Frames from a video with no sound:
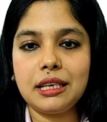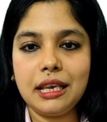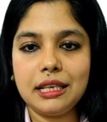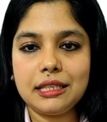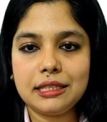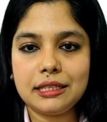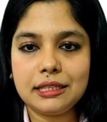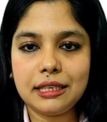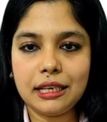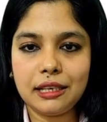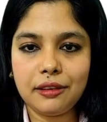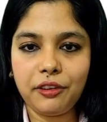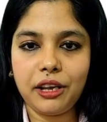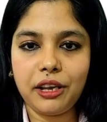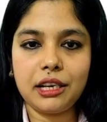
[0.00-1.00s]

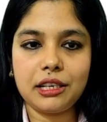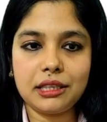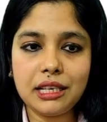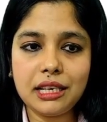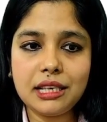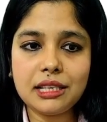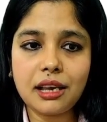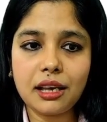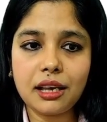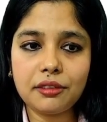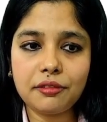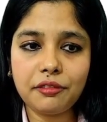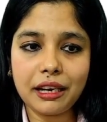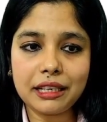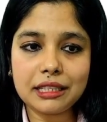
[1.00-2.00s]
certificate. These are the
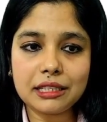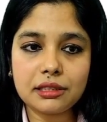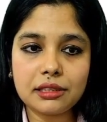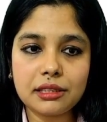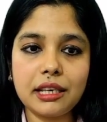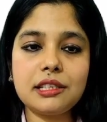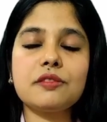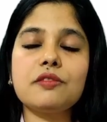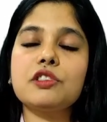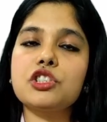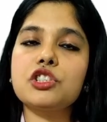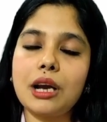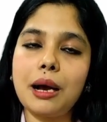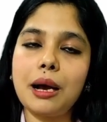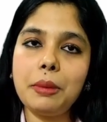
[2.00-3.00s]
vital things which
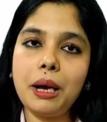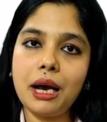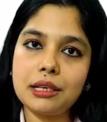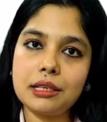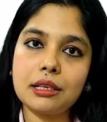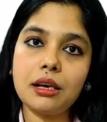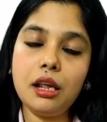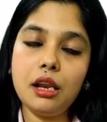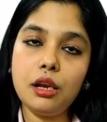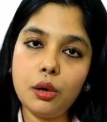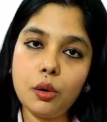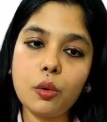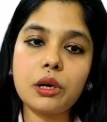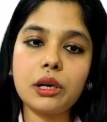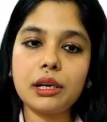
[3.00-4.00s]
come under
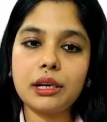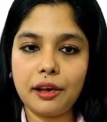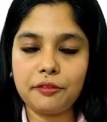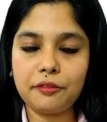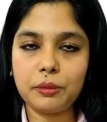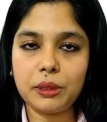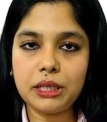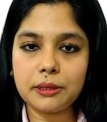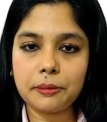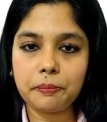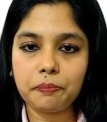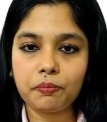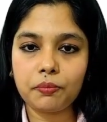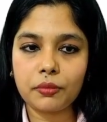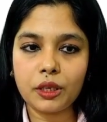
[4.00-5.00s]
local government.
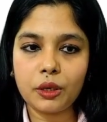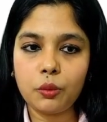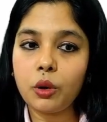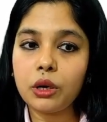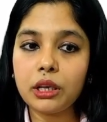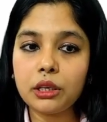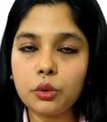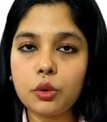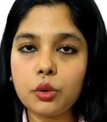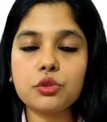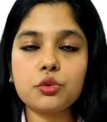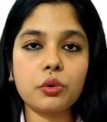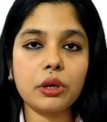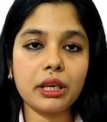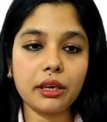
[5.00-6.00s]
What are those?
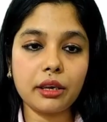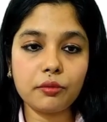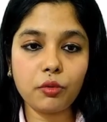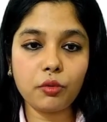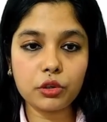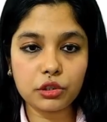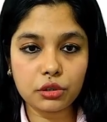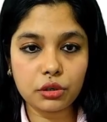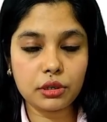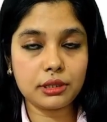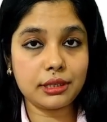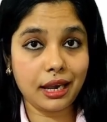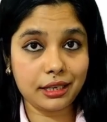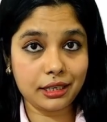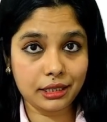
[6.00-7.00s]
Drinking water,
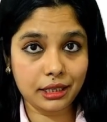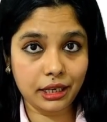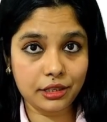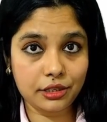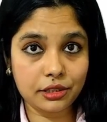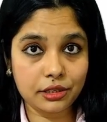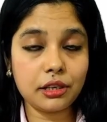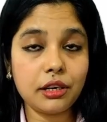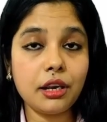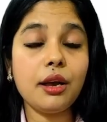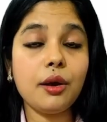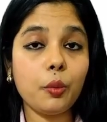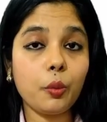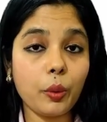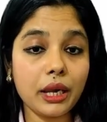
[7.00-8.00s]
sanitation,
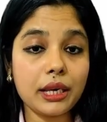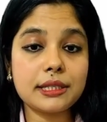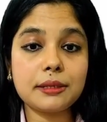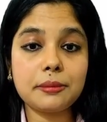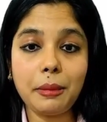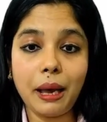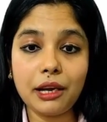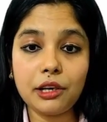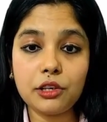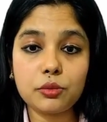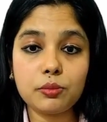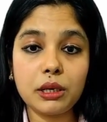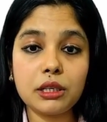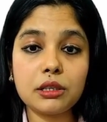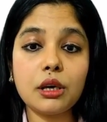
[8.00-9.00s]
waste
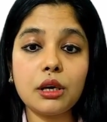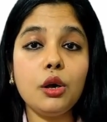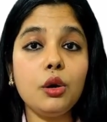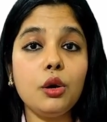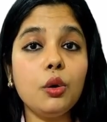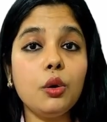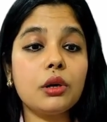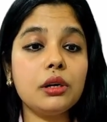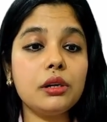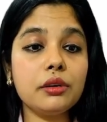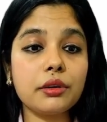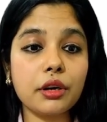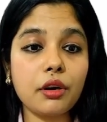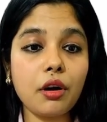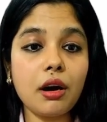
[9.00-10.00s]
management, local
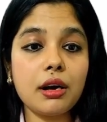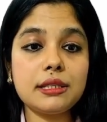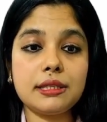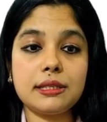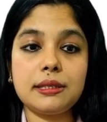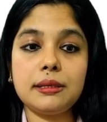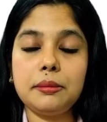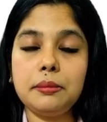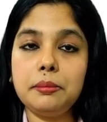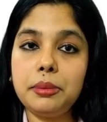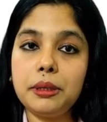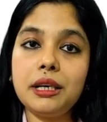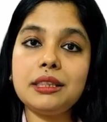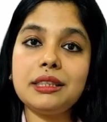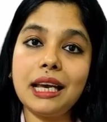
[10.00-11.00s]
records,
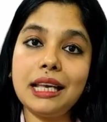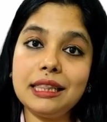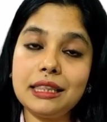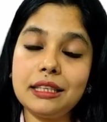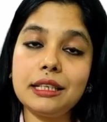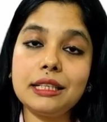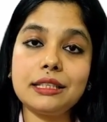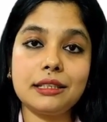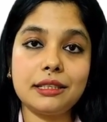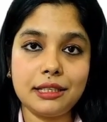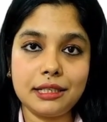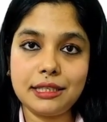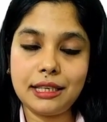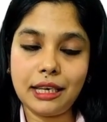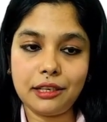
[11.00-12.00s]
birth and death
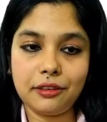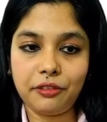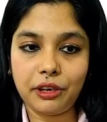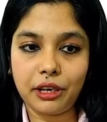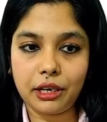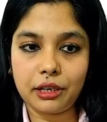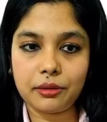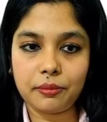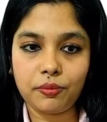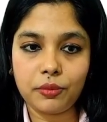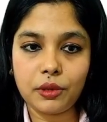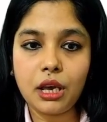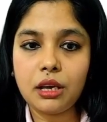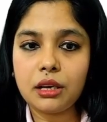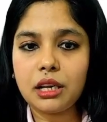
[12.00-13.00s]
certificate.
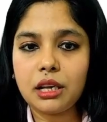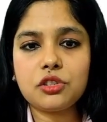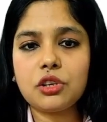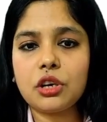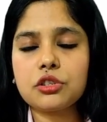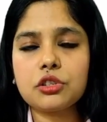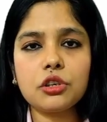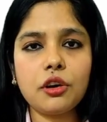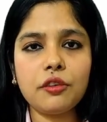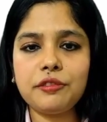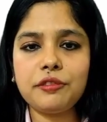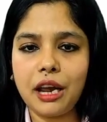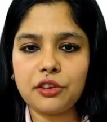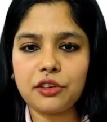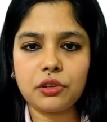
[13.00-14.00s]
Construction of
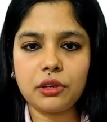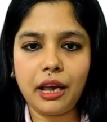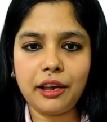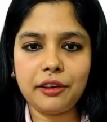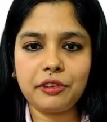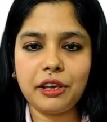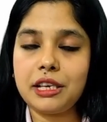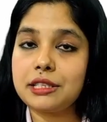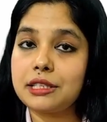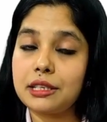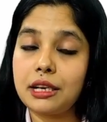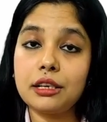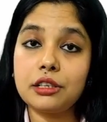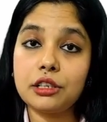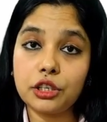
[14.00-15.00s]
national highway is in
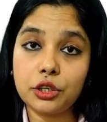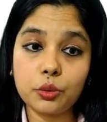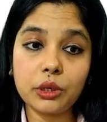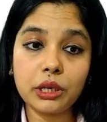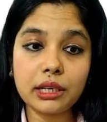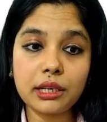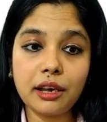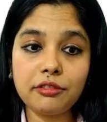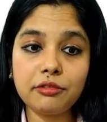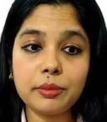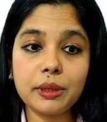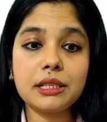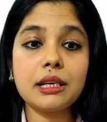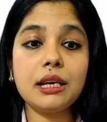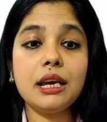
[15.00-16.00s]
under union
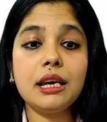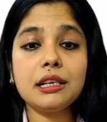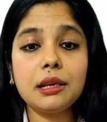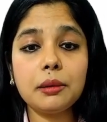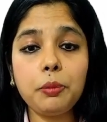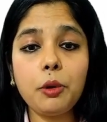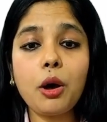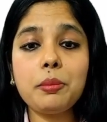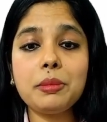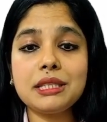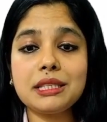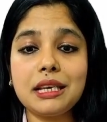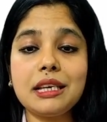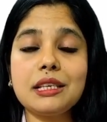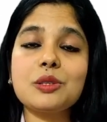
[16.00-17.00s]
government.
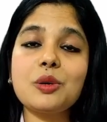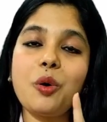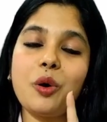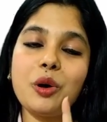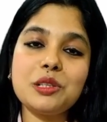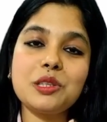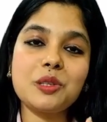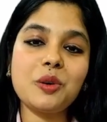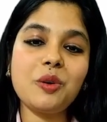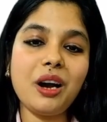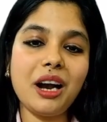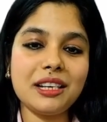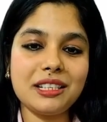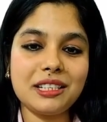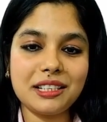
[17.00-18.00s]
Diplomacy is also
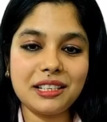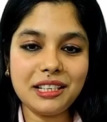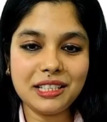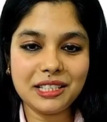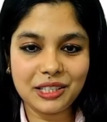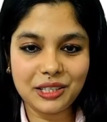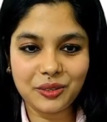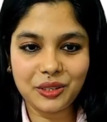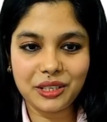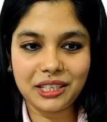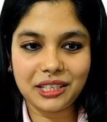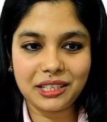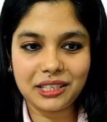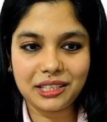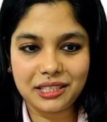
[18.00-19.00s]
under
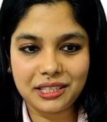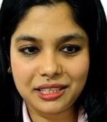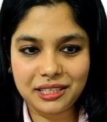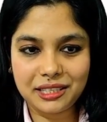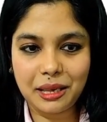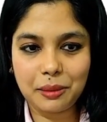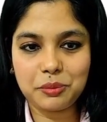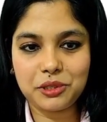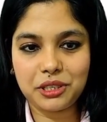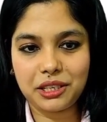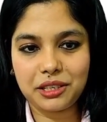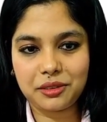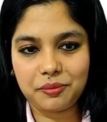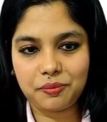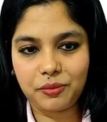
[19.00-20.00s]
union
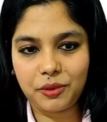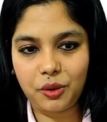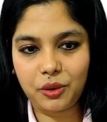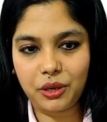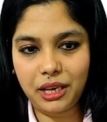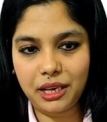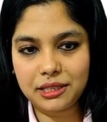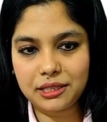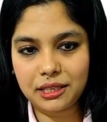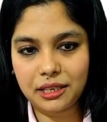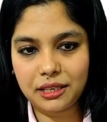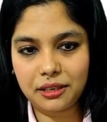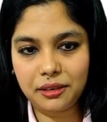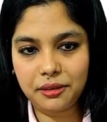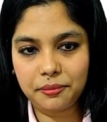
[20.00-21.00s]
subject. Okay, it's
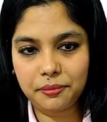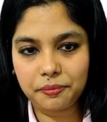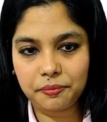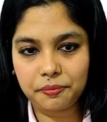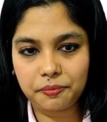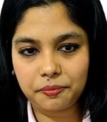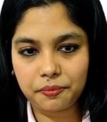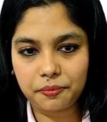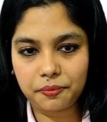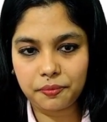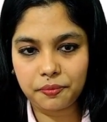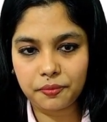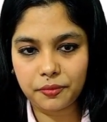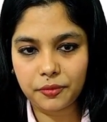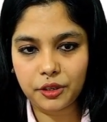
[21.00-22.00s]
under
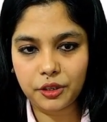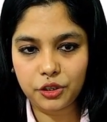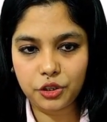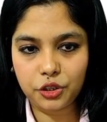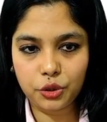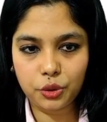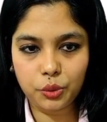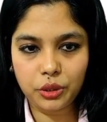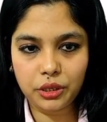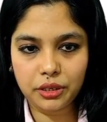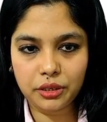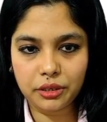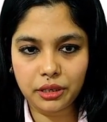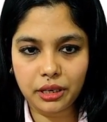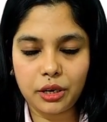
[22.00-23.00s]

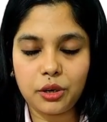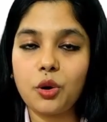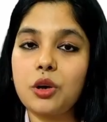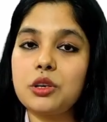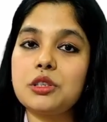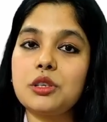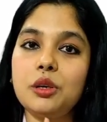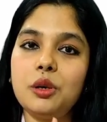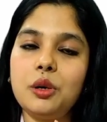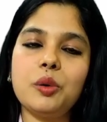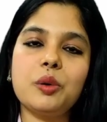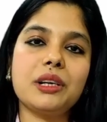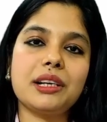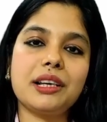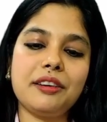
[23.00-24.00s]
union and not
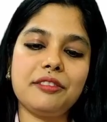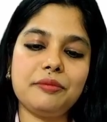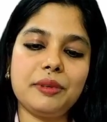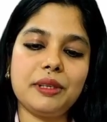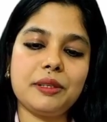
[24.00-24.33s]
local government.